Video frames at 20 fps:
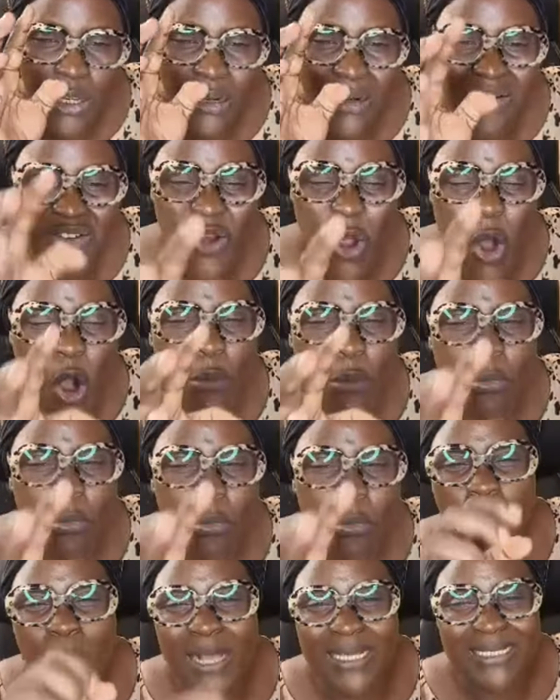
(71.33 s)
No
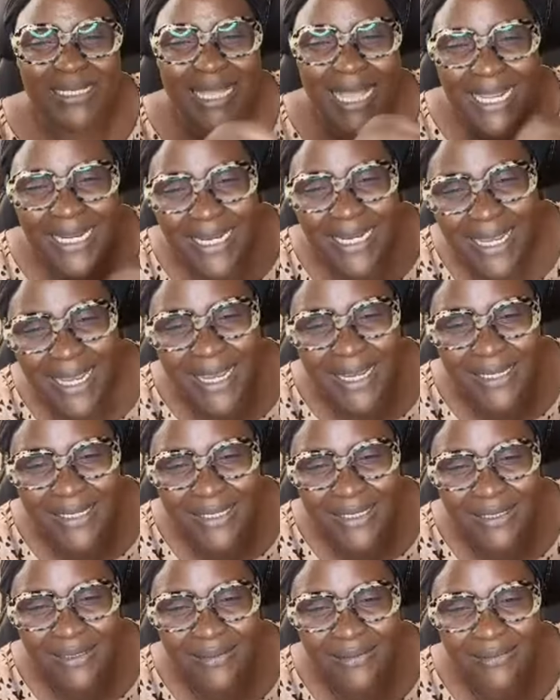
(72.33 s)
more wasted
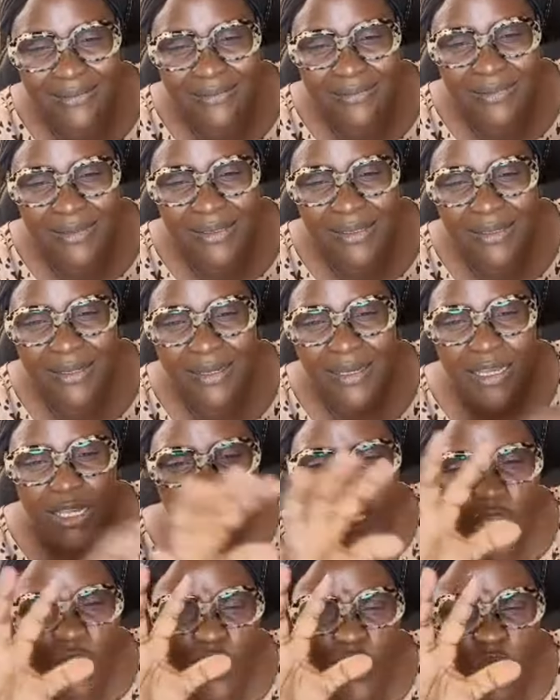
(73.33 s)
years.
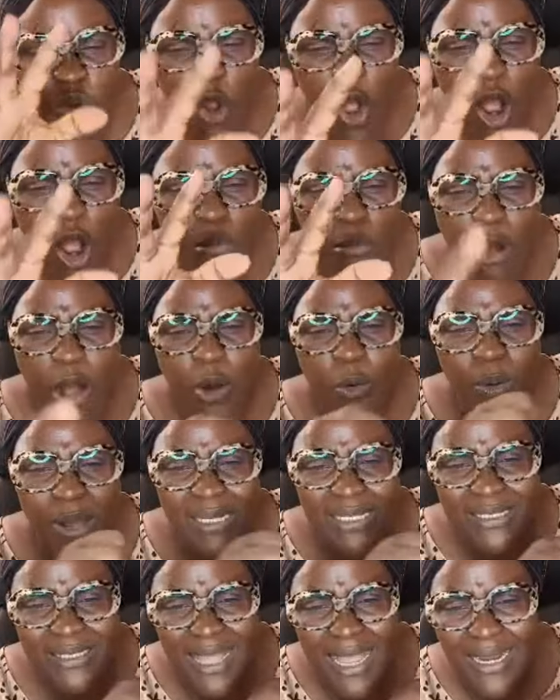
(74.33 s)
No more
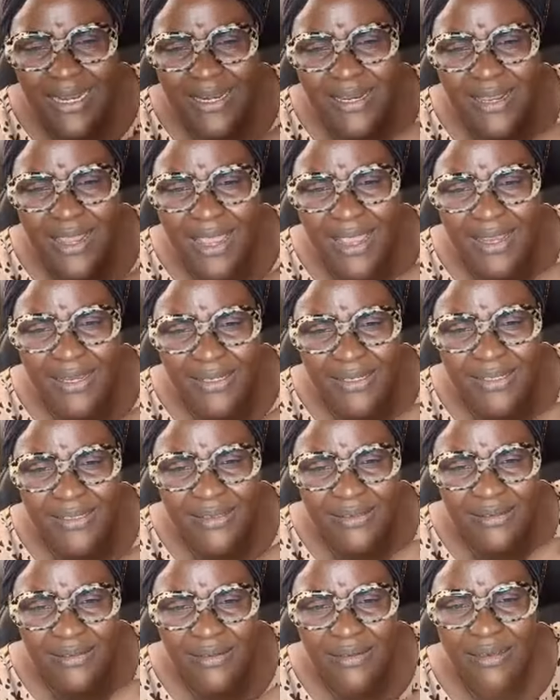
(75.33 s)
wasted
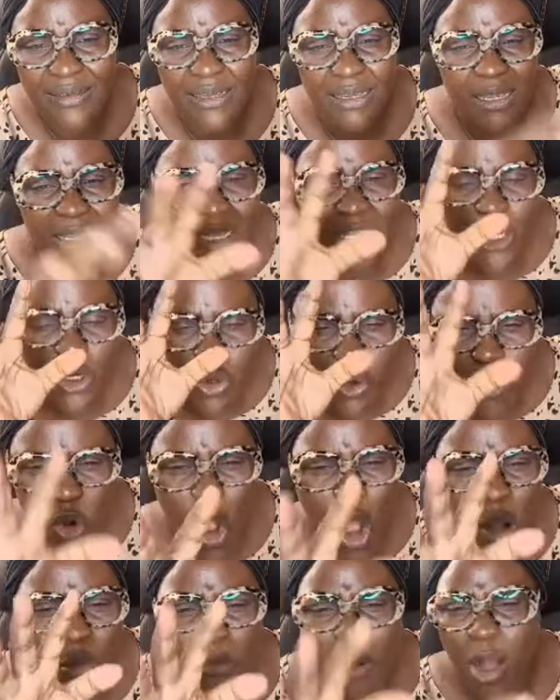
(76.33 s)
years.
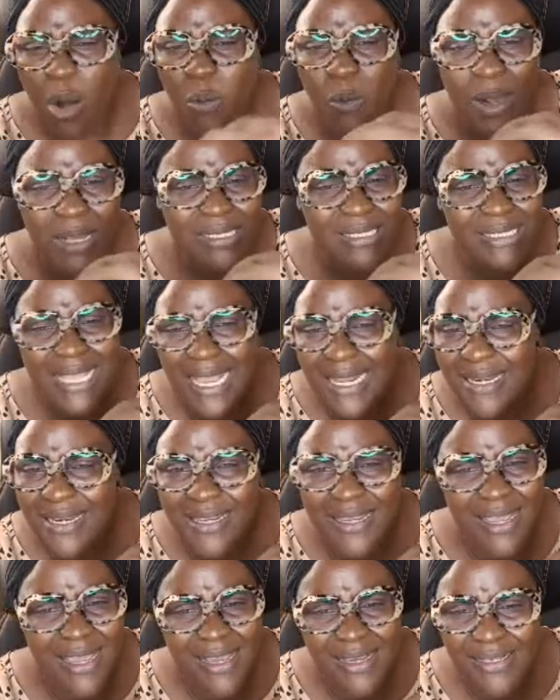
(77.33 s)
No more wasted
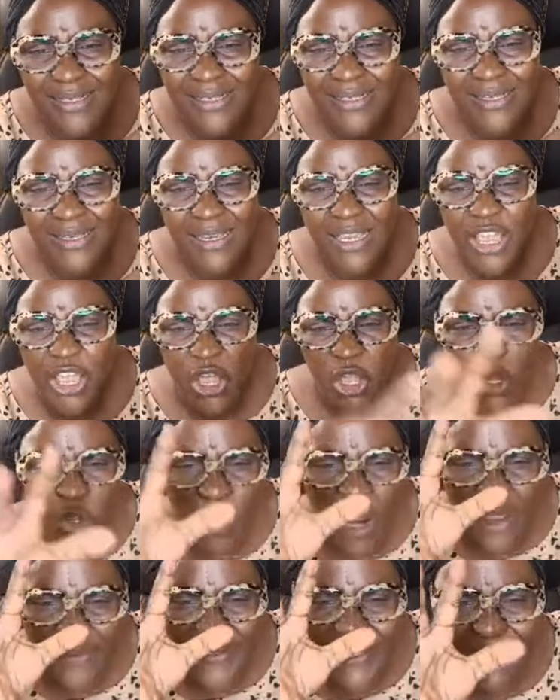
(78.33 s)
years. You
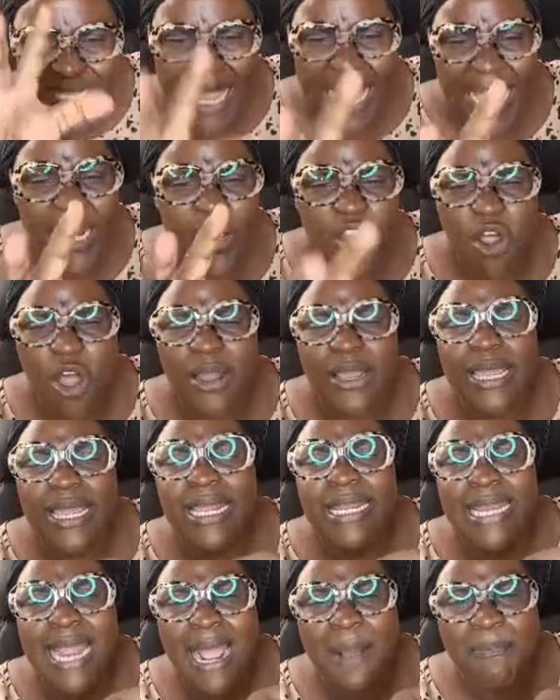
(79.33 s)
have stayed long
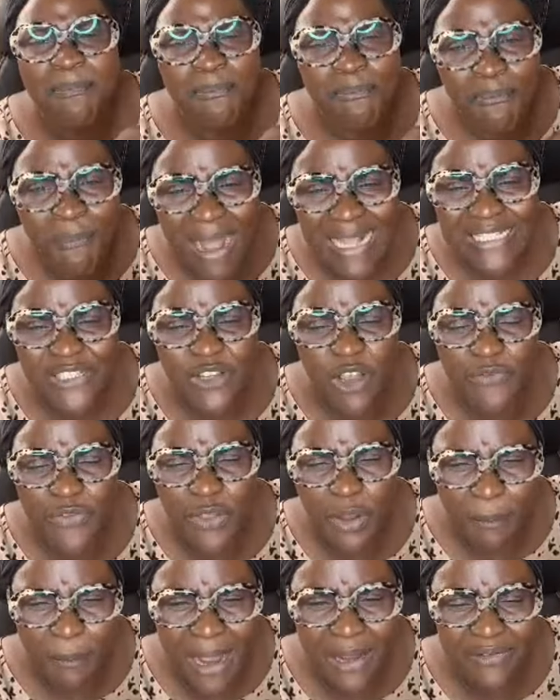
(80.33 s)
in that part of
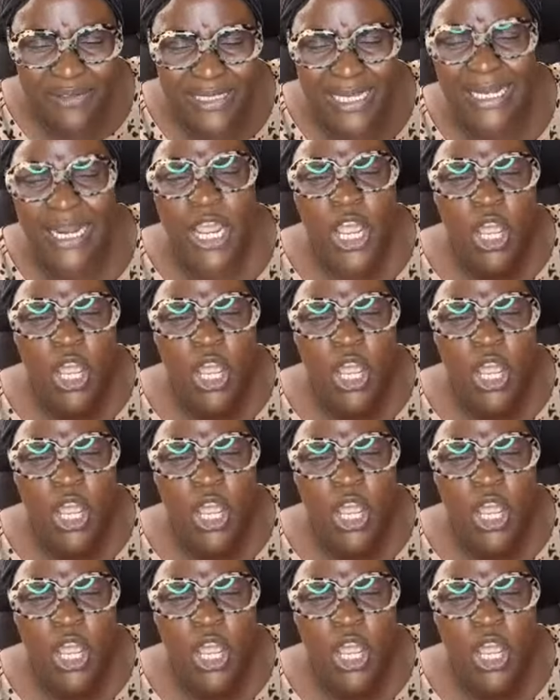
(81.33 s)
the mountain.